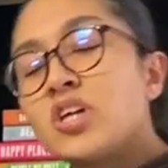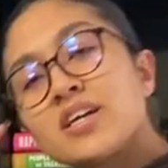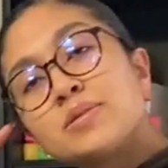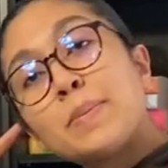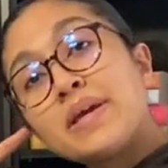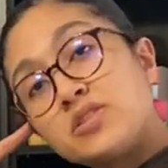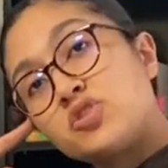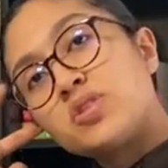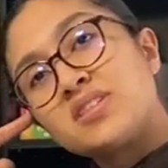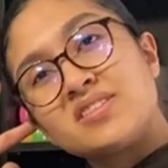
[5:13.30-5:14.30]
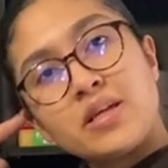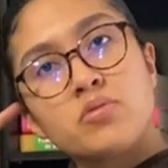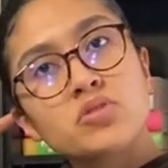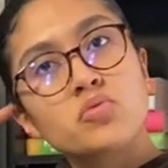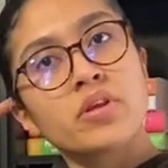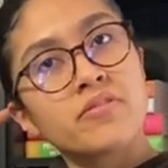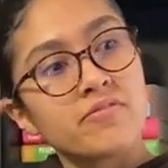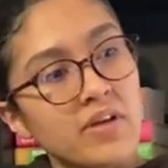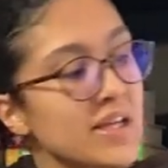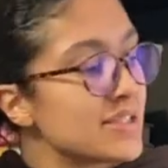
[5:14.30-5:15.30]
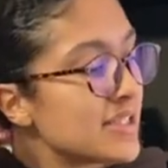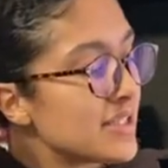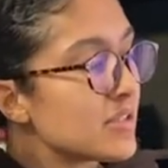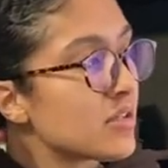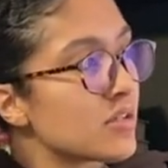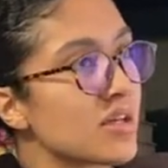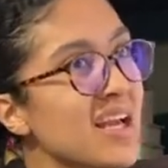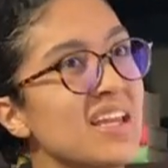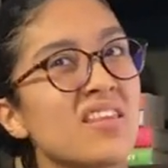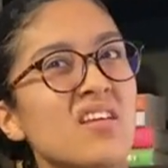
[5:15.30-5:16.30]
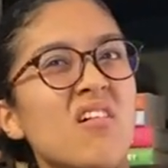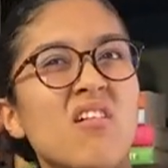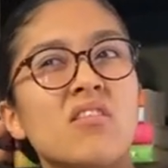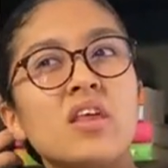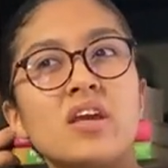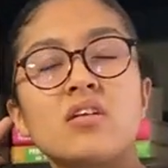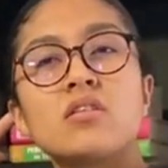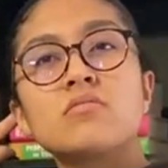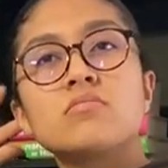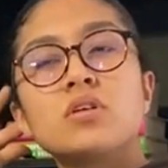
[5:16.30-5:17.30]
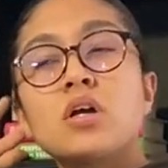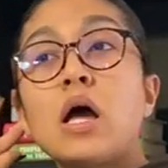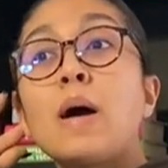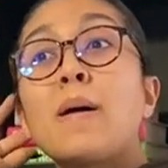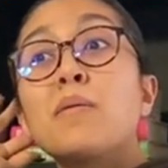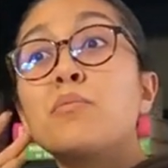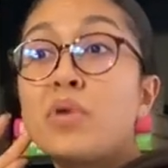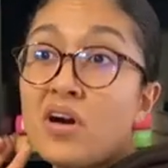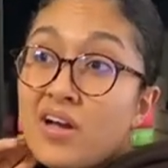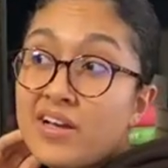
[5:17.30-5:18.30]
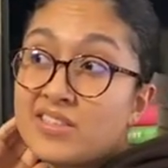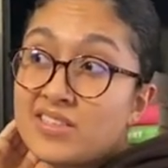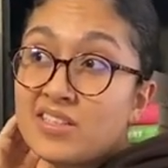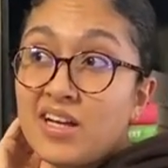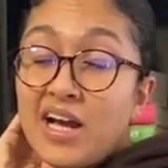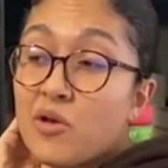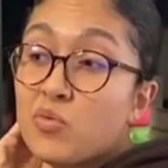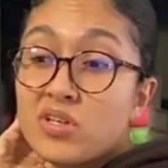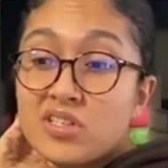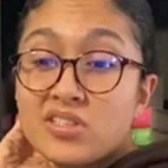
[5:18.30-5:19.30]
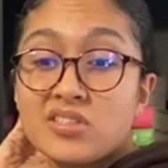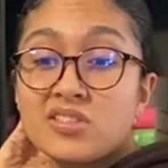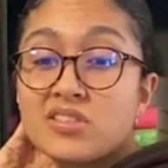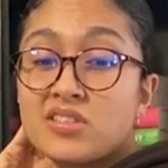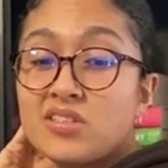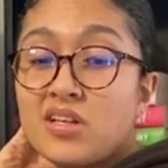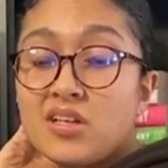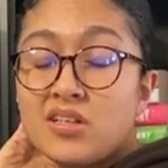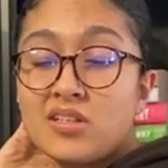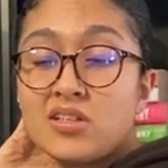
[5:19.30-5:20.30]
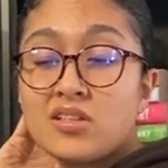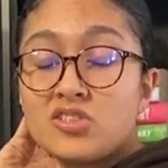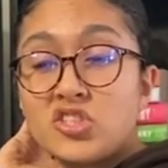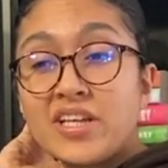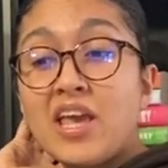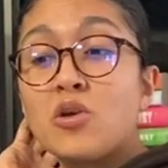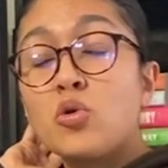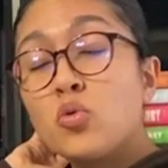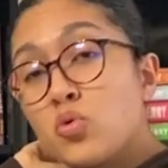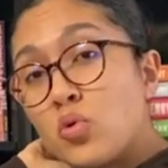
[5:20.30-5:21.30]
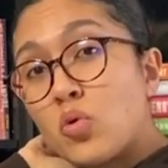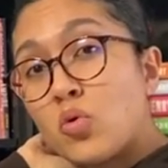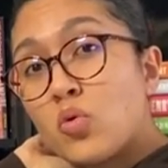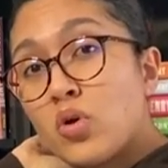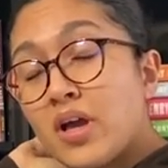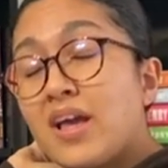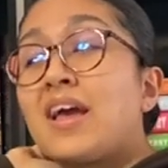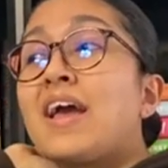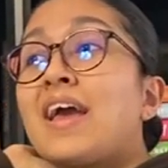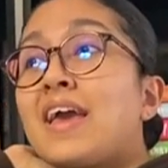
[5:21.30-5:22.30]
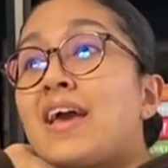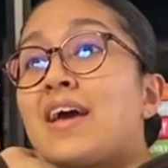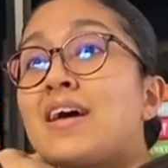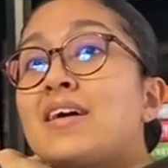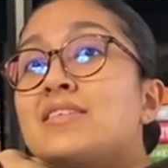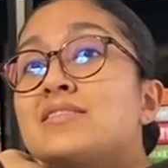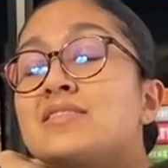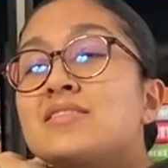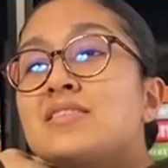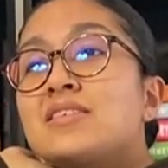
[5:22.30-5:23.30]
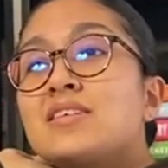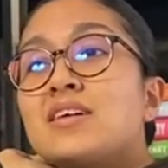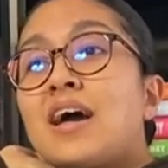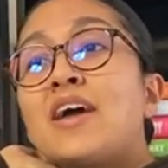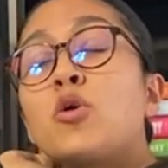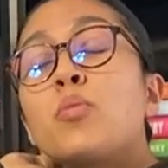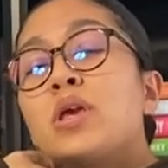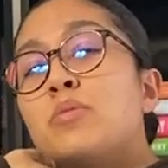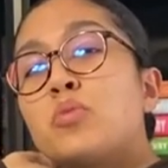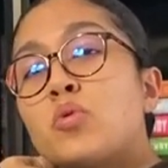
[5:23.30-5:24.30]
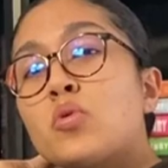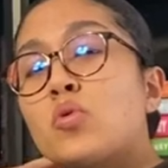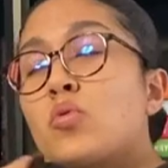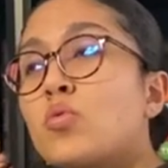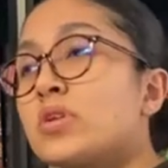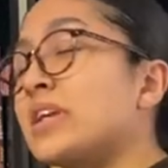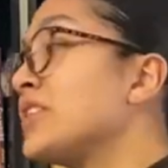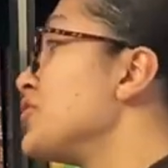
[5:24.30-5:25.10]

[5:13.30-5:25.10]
checked Pinterest and I wasn't really finding anything on there, but I was checking Google and I know people what they